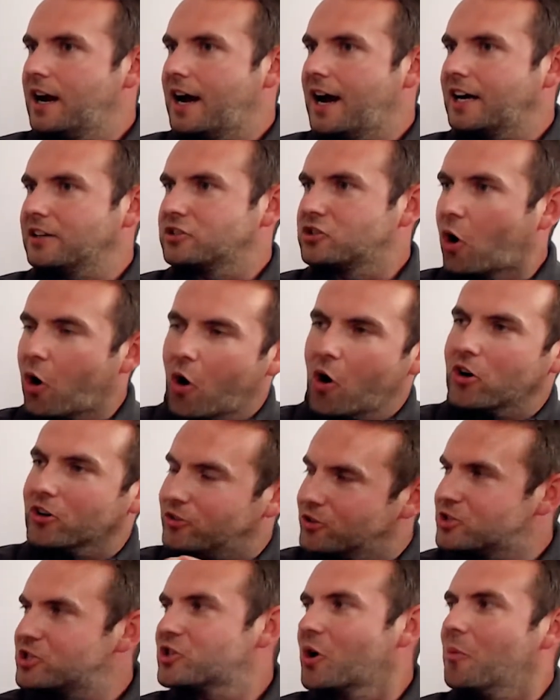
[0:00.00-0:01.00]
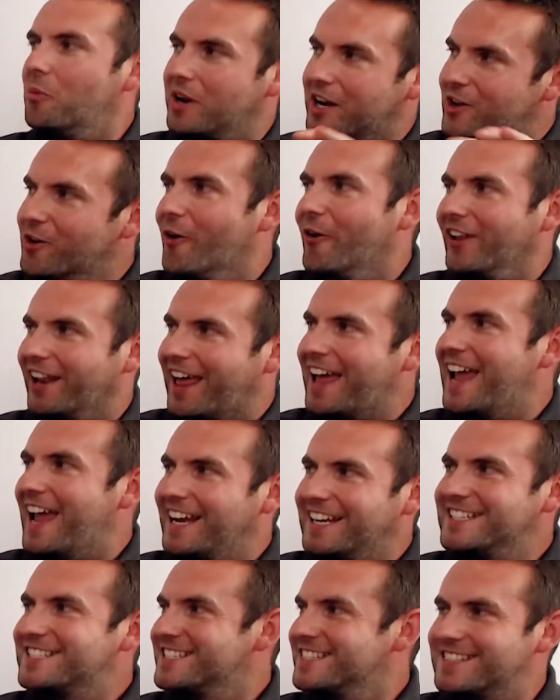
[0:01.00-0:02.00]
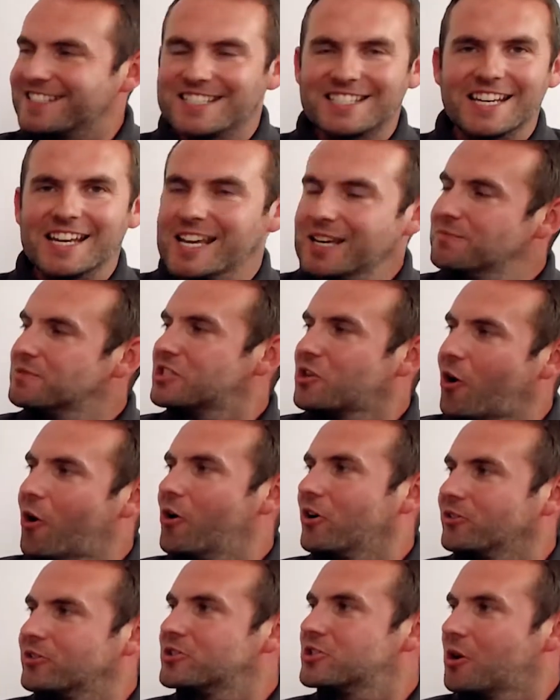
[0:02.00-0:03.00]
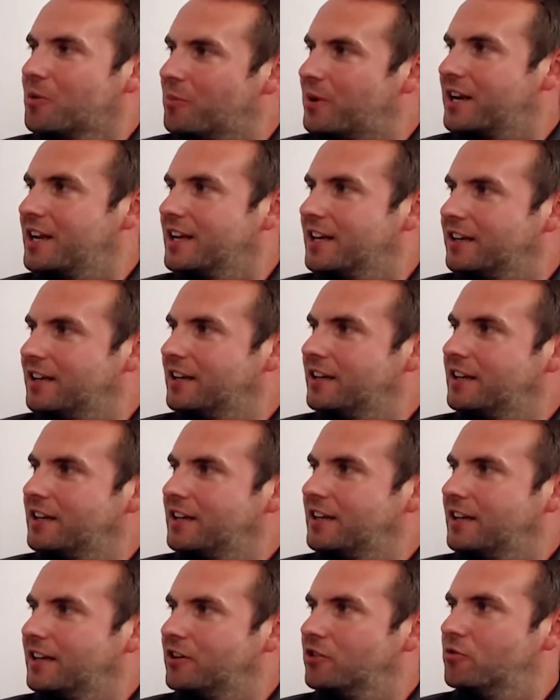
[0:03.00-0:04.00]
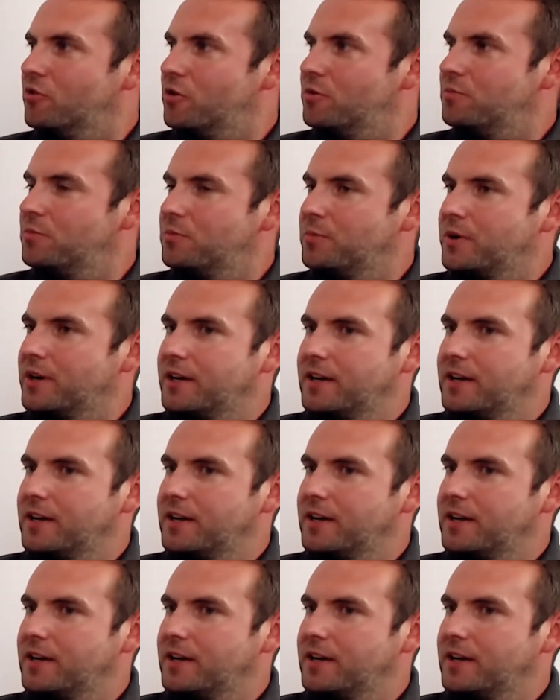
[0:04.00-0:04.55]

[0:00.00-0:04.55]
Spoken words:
And talking to somebody online isn't the same as talking to somebody in a room.